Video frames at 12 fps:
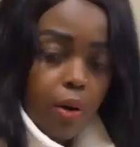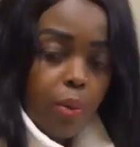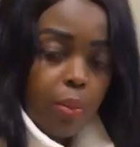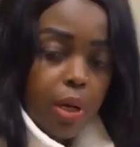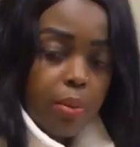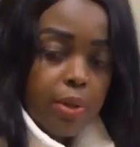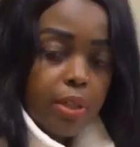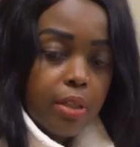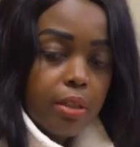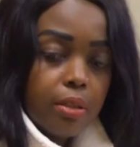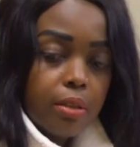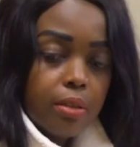or
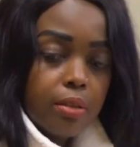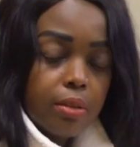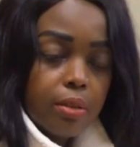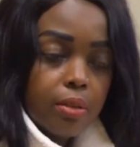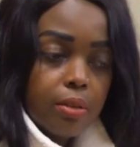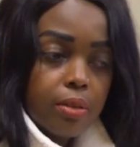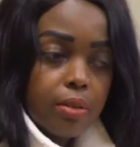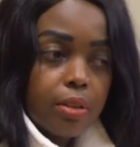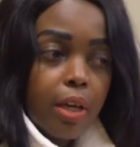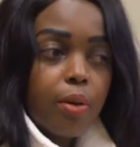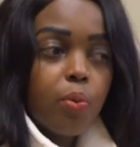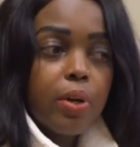maybe
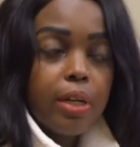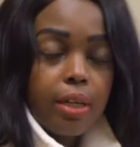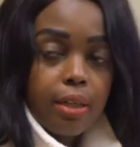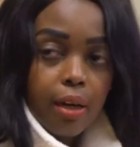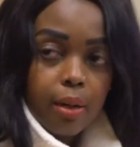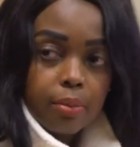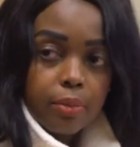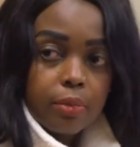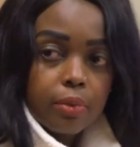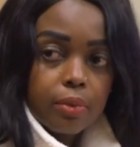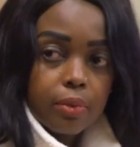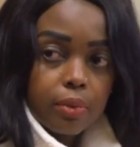they will come
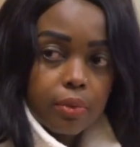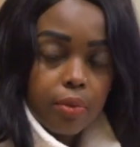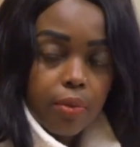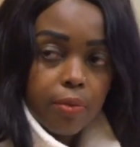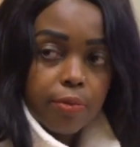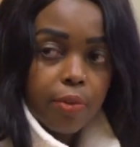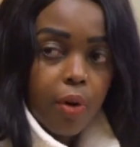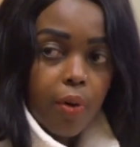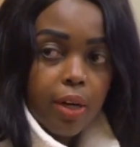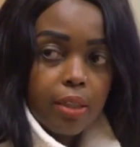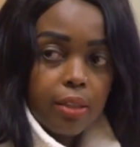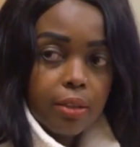
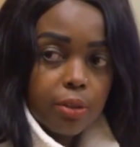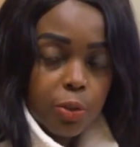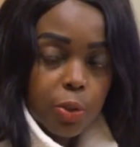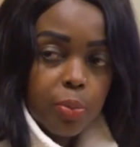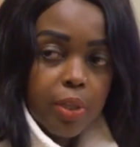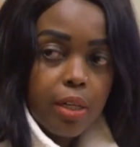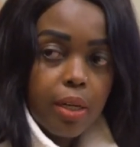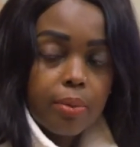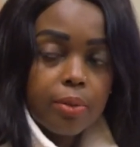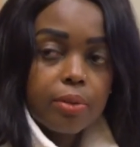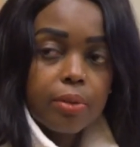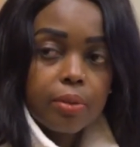forward to speak
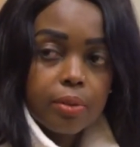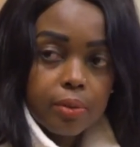up too.